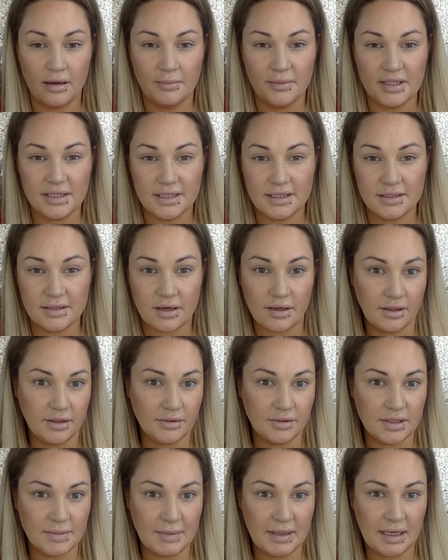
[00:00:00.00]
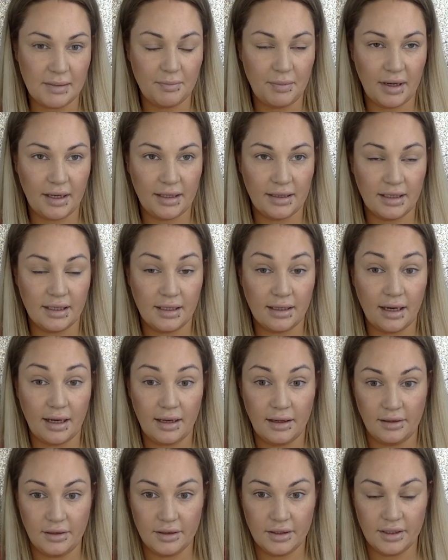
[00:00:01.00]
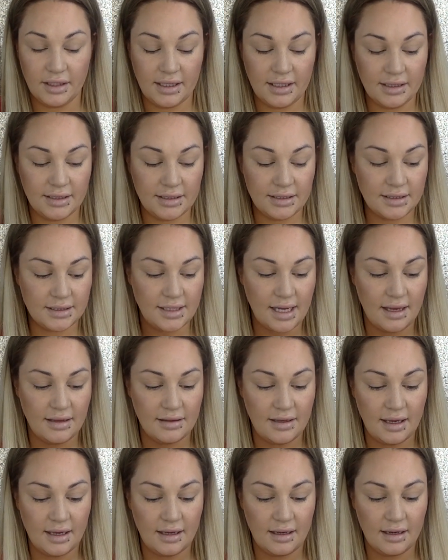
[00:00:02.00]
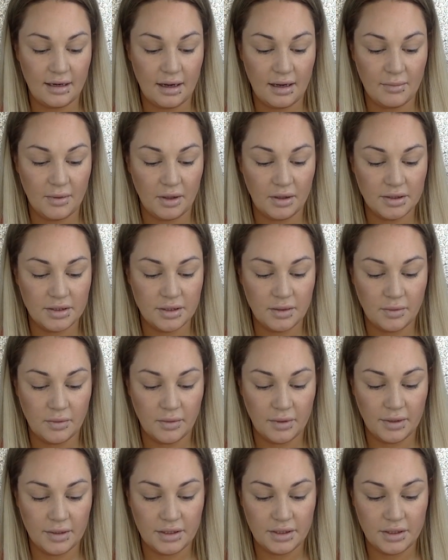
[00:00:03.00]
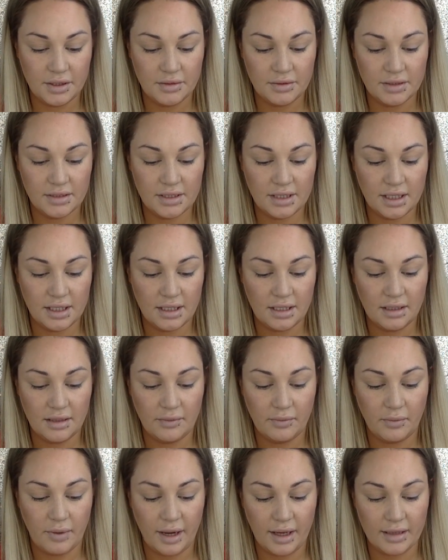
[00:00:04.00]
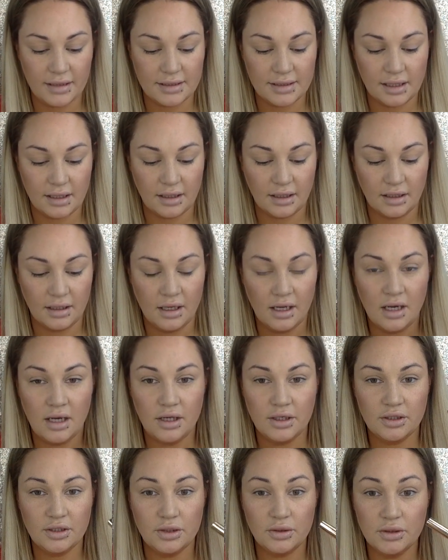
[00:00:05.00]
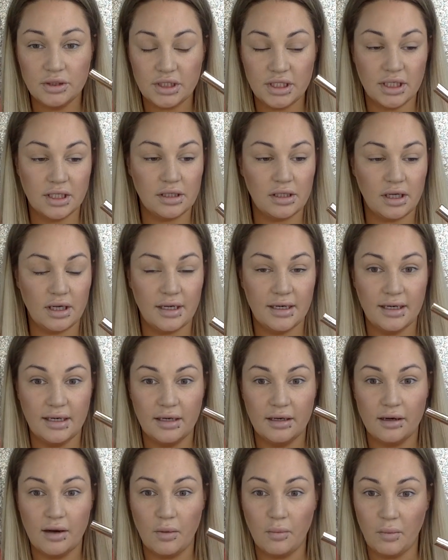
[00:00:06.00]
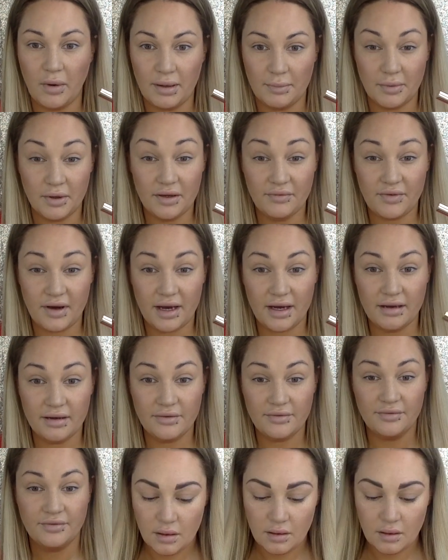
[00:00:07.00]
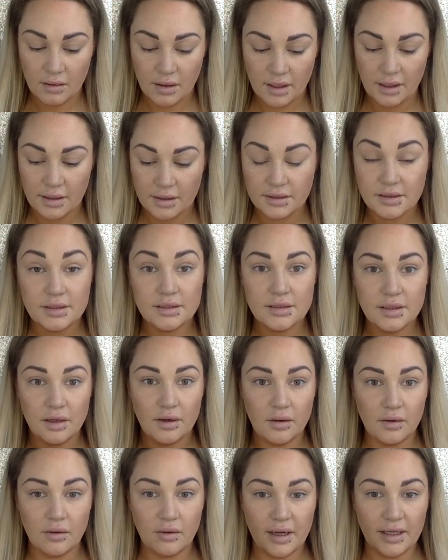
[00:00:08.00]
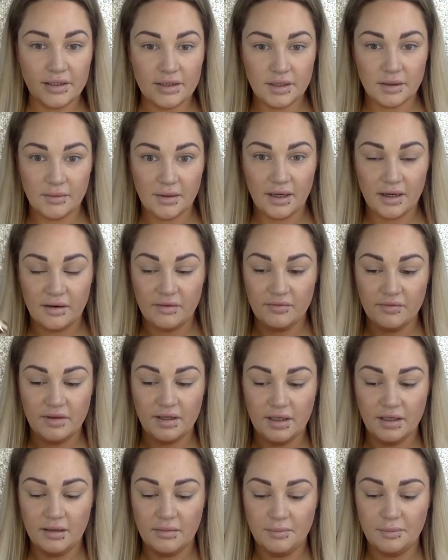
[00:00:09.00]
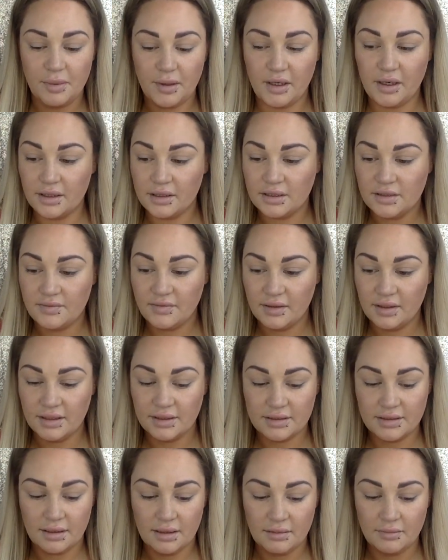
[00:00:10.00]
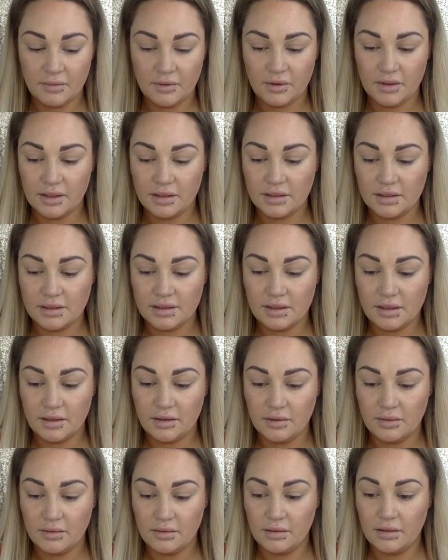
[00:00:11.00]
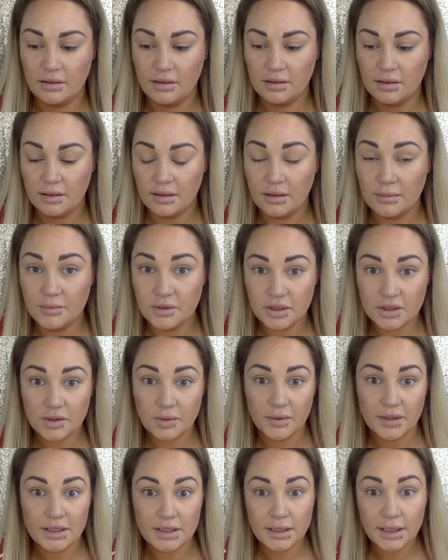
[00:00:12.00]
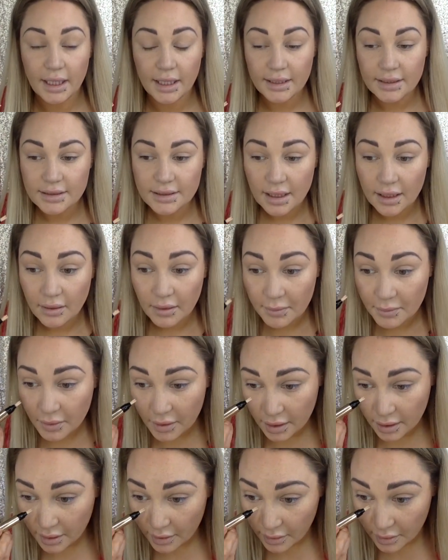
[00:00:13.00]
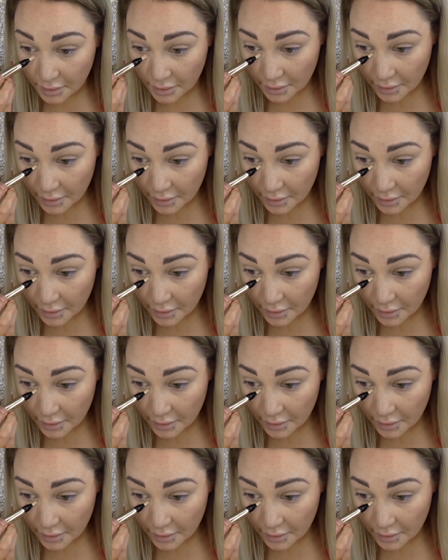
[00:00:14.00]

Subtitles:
This is not new to me, but the color is. And then I'm also going to use the YSL Touche Eclat-1.5. Okay, so I don't have the box for this anymore, so I'm just going to guess how I'm putting it on.